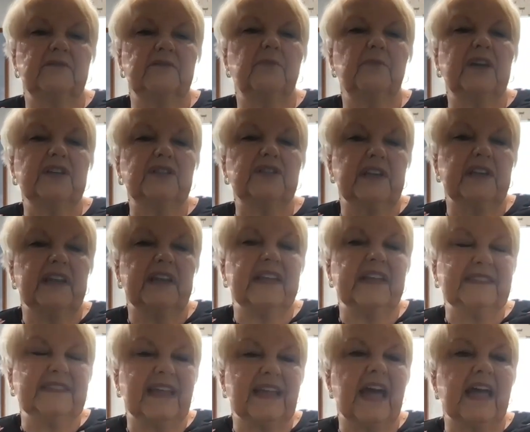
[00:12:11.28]
of depression and
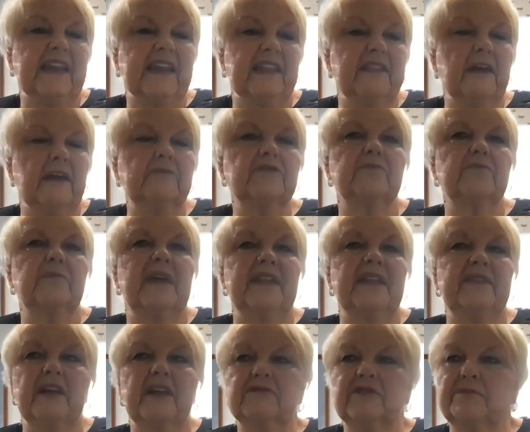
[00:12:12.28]
anxiety. Those
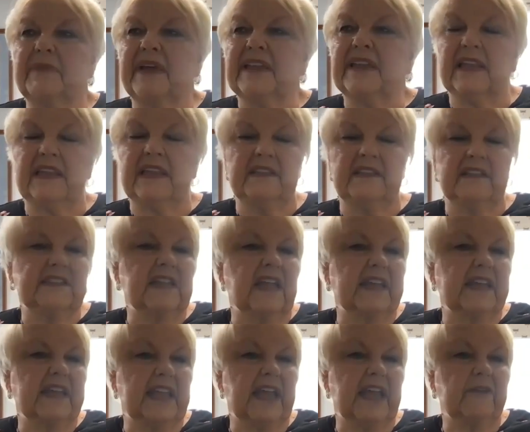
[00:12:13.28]
are mainly the
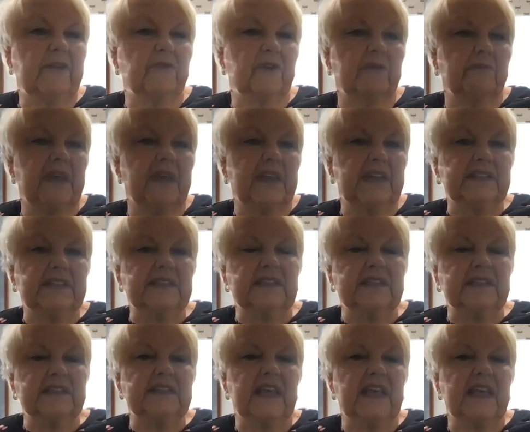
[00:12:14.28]
psychiatric
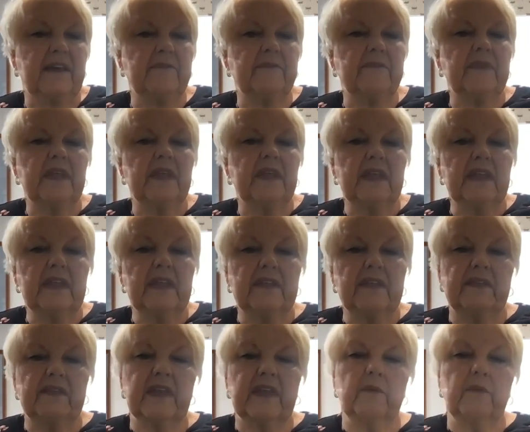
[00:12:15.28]
medicines that
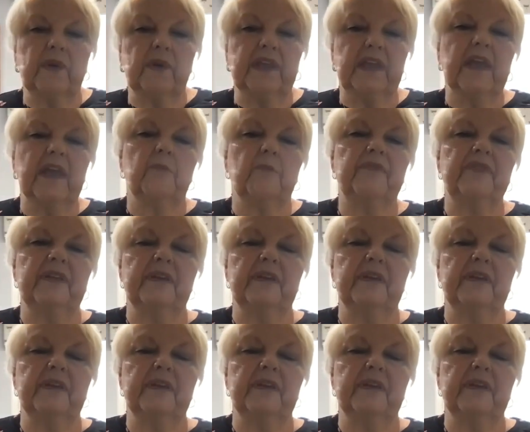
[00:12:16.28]
we help